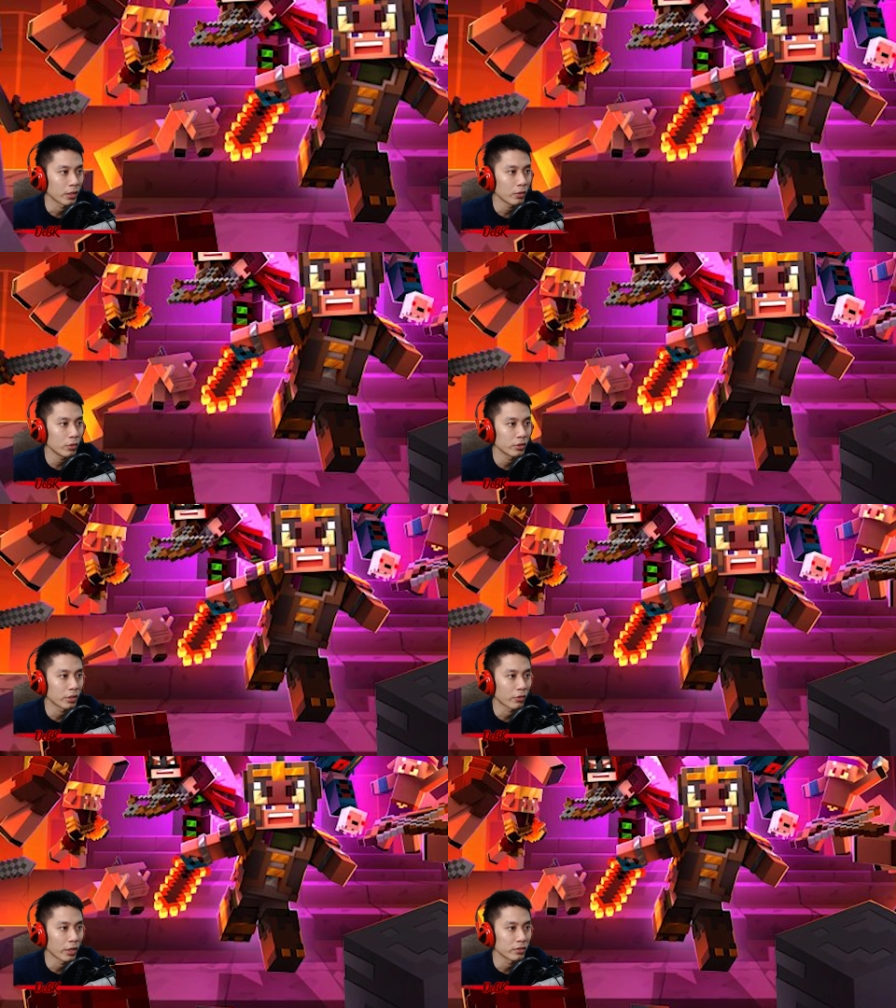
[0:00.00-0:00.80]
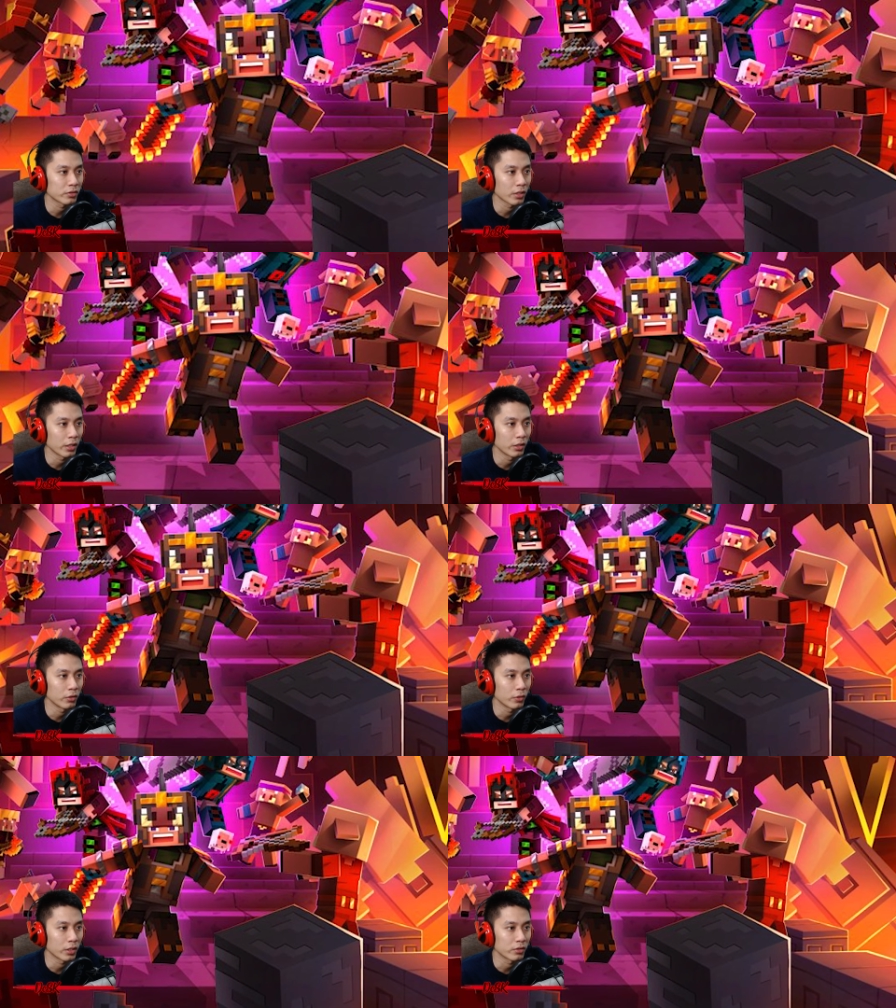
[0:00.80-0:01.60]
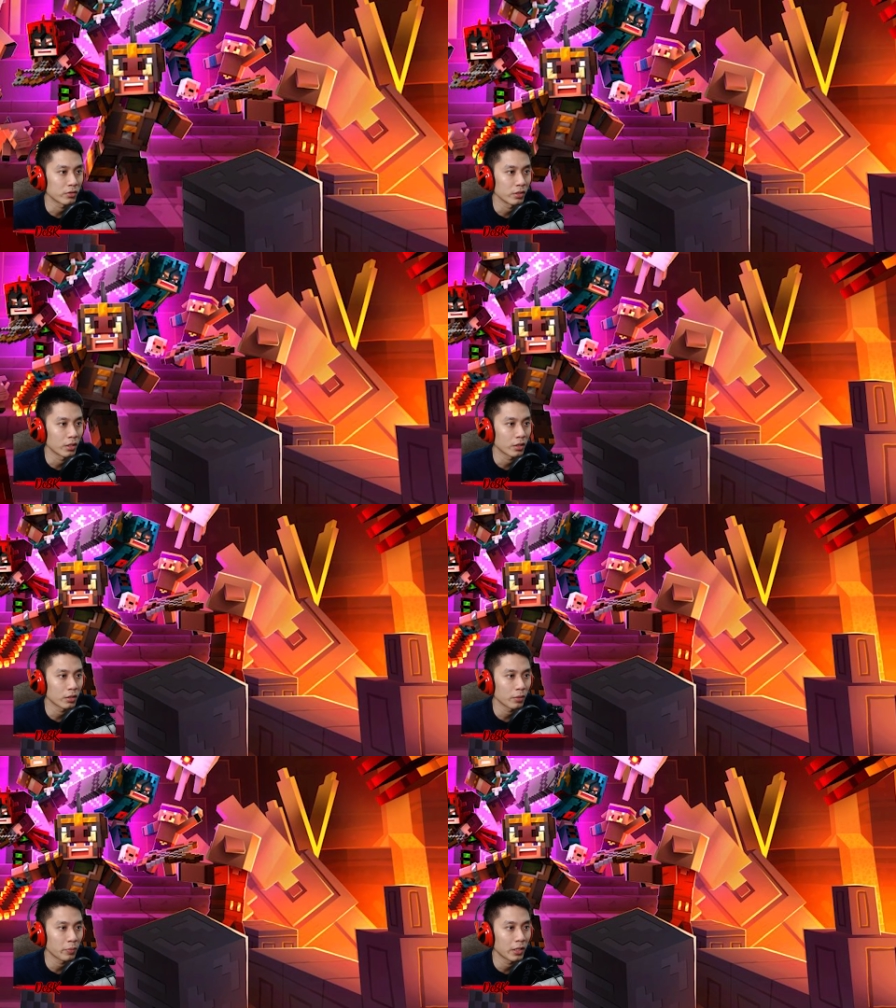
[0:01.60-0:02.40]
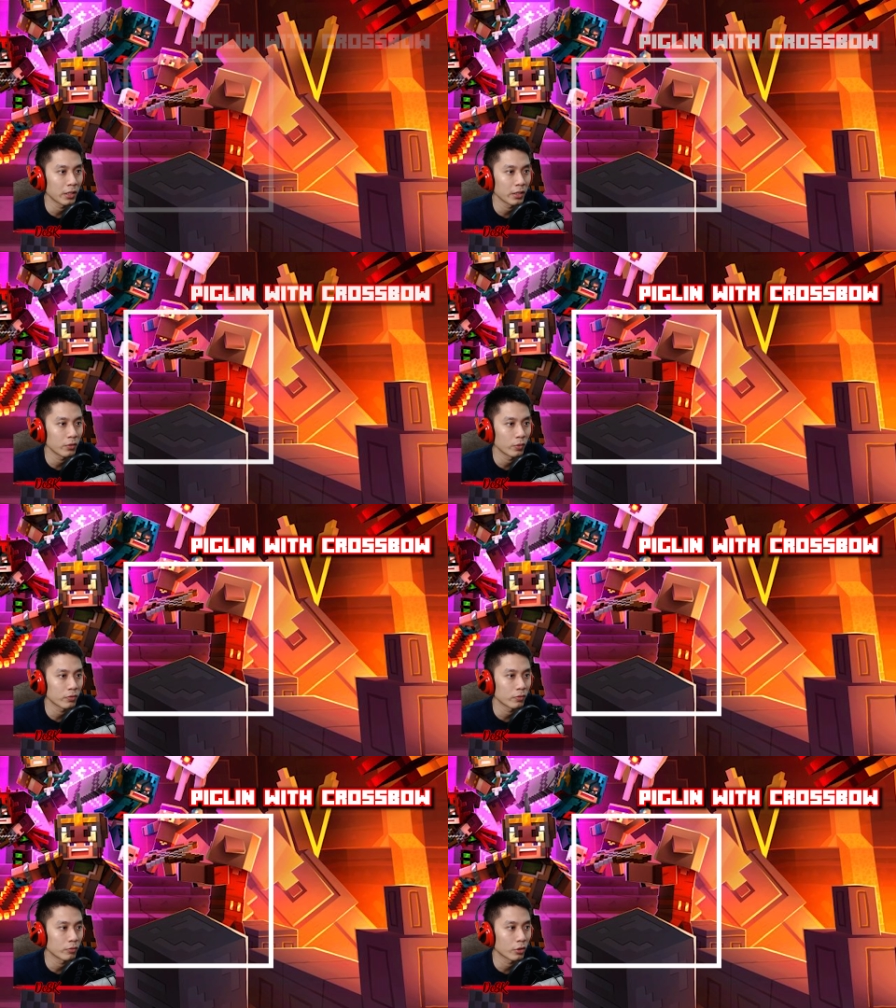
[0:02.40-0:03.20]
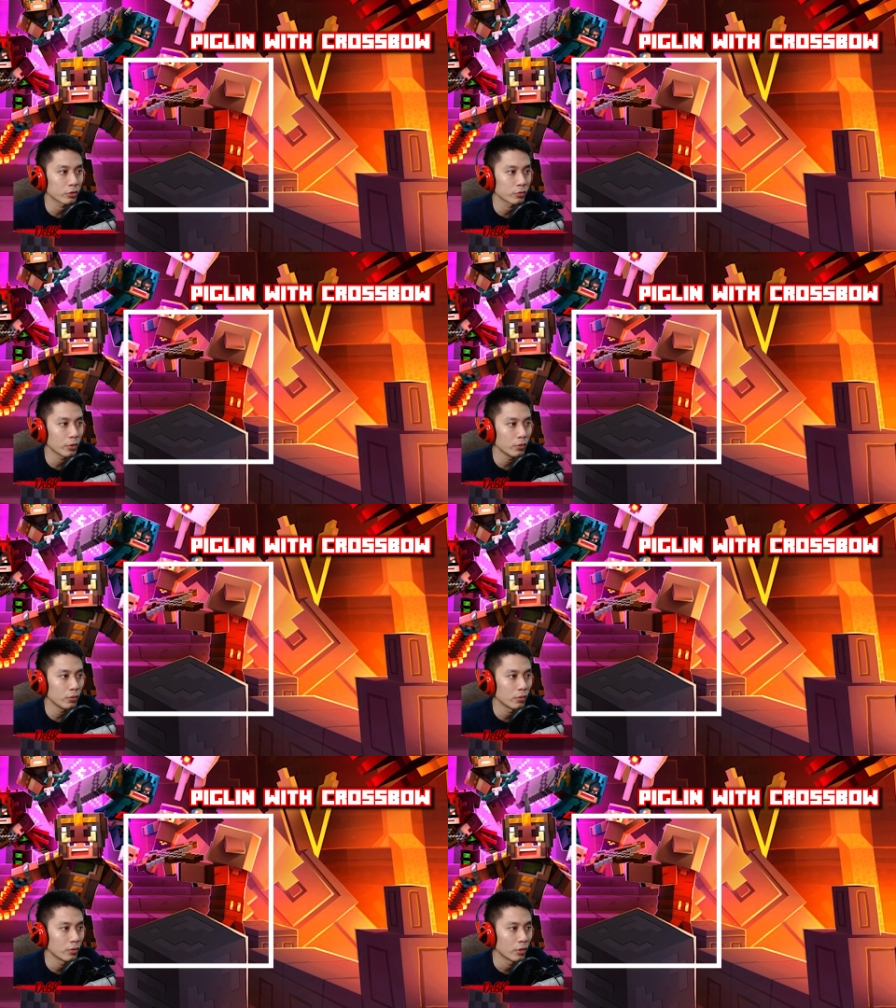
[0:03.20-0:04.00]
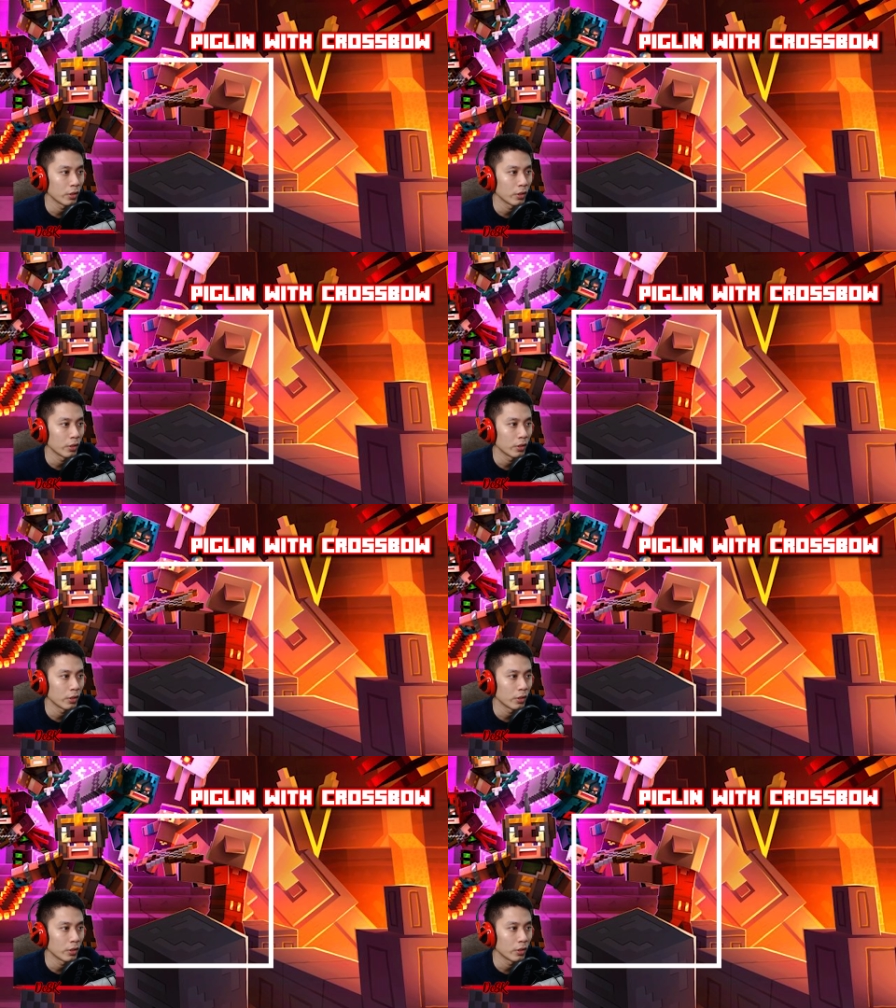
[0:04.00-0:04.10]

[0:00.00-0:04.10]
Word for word: Now on the right side here you can see another piglin with crossbow.